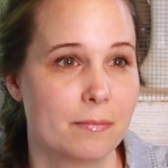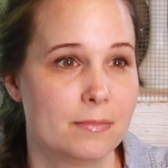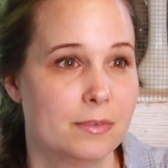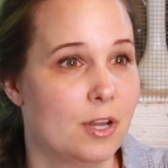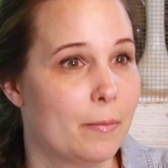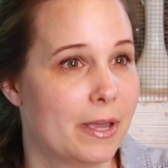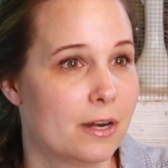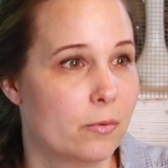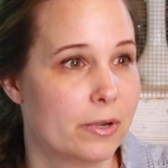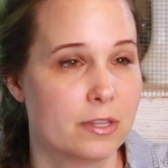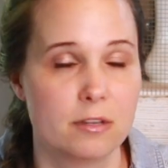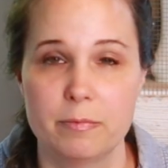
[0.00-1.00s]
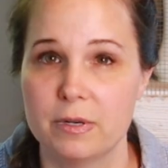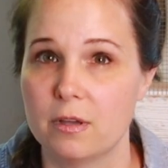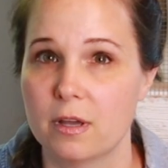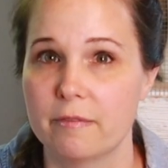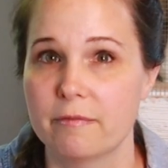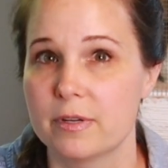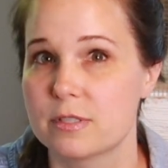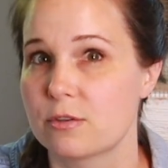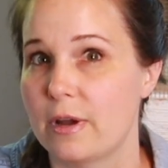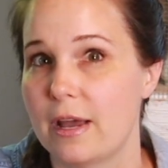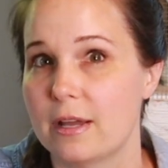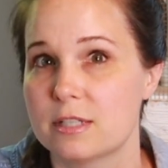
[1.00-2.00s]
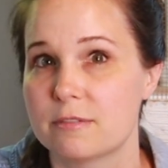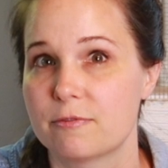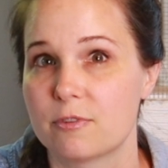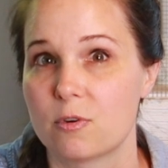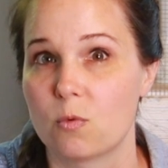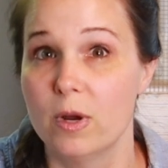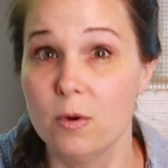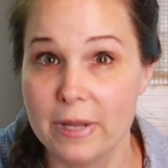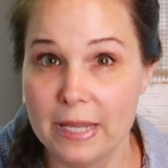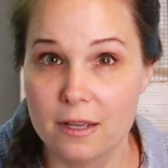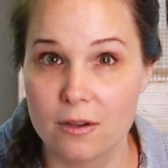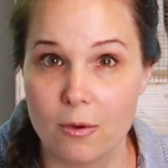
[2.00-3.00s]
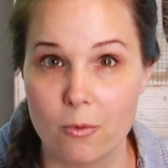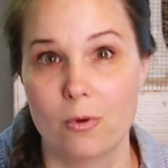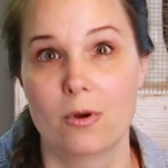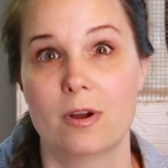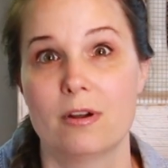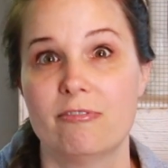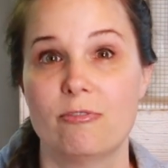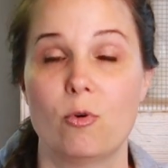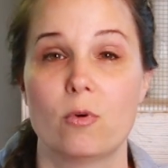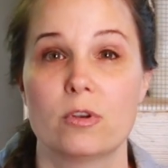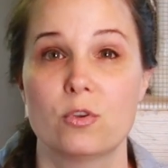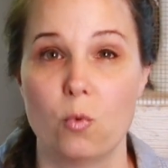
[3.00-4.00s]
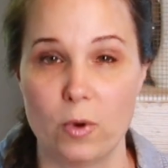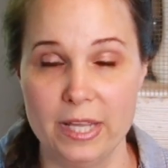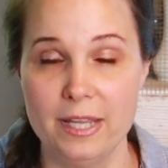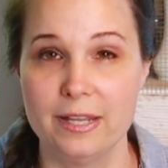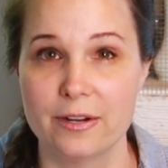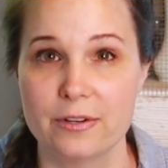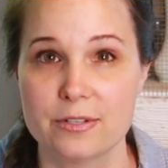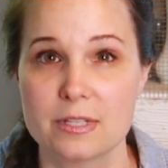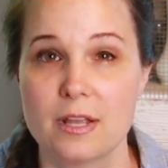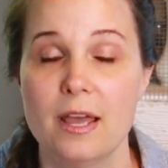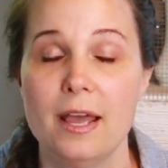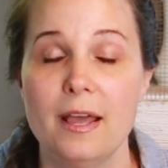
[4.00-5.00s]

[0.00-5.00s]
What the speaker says: No matter whether you've been cooking from scratch for 1 week or for 20 years,